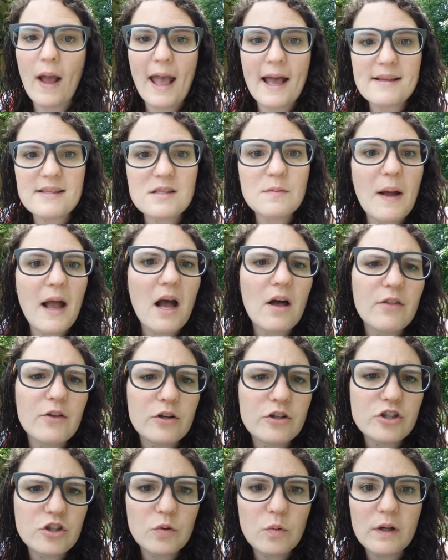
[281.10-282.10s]
Ask them how
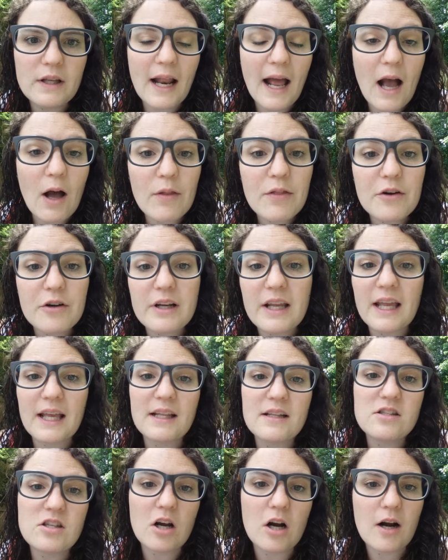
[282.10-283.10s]
they're doing, how their
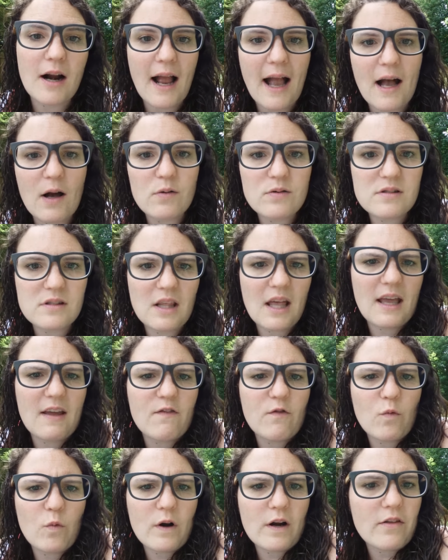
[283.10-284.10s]
kids are, how's
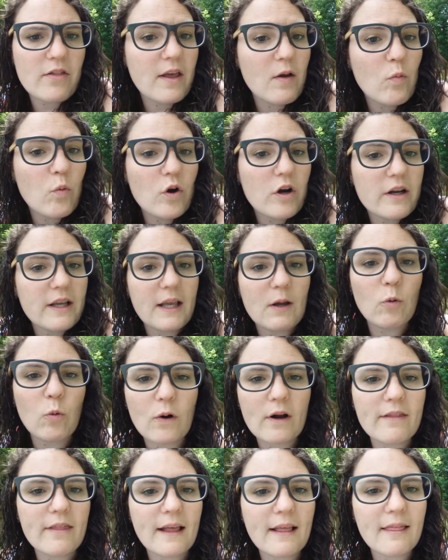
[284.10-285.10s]
life, where are they working,
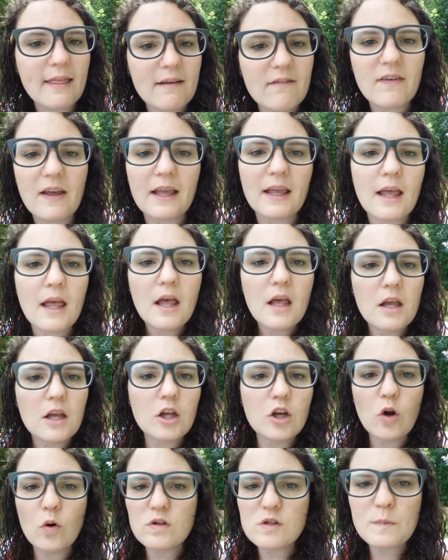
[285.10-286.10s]
where are they living.
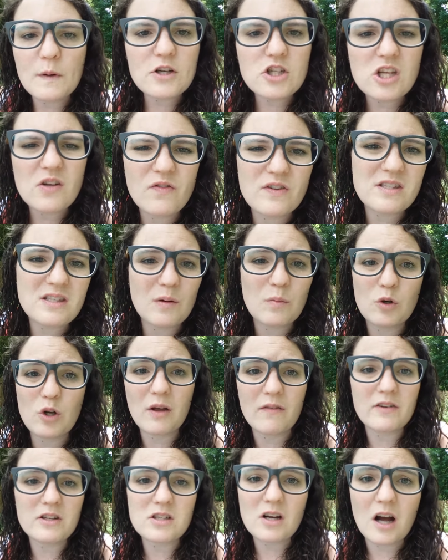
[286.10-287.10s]
Especially if it's someone
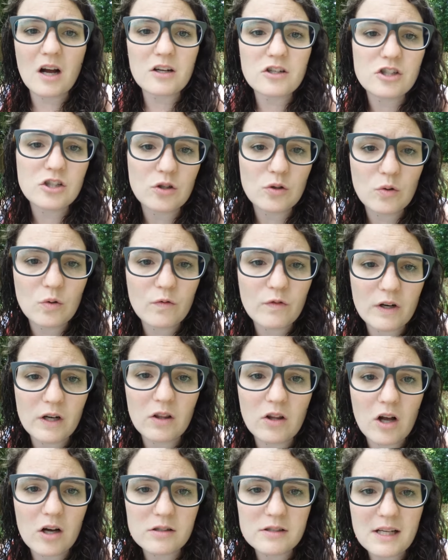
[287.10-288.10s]
you haven't talked to in
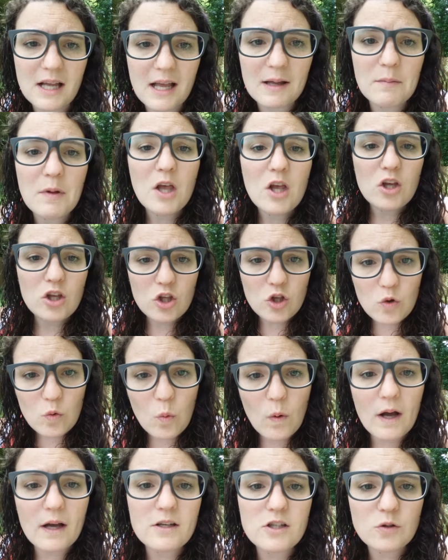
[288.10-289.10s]
a long time,
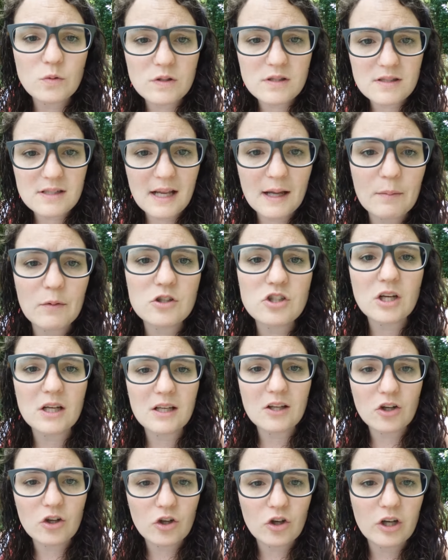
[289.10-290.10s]
you want to establish
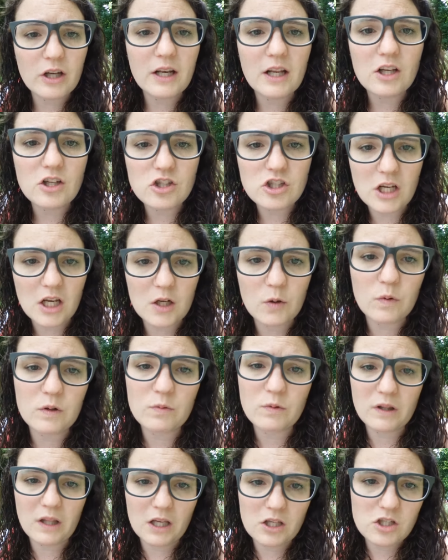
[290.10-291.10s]
a good,
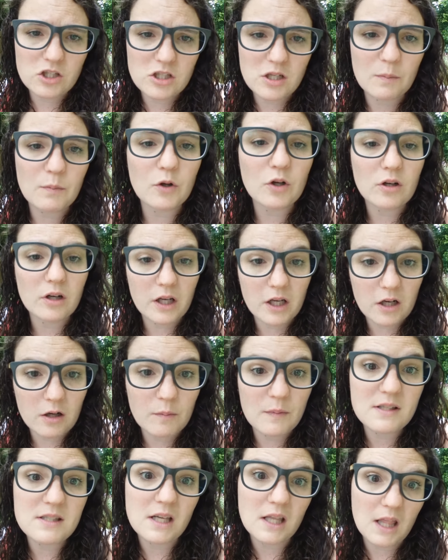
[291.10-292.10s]
genuine relationship. You're going to hear
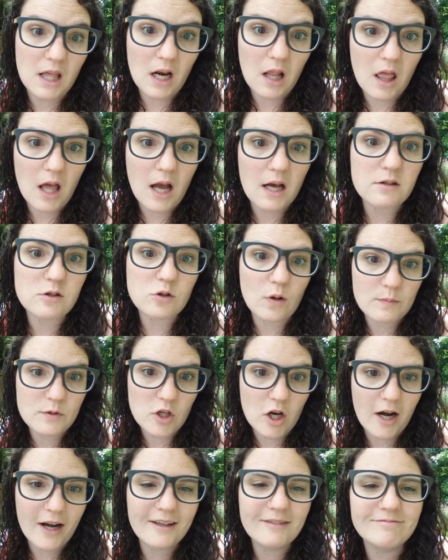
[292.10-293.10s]
me say that a lot, so I'm
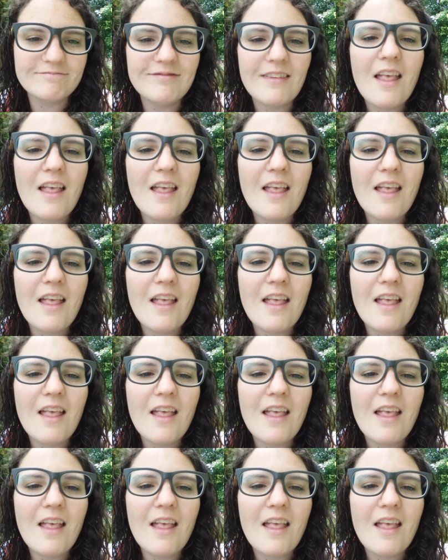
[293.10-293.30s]
sorry.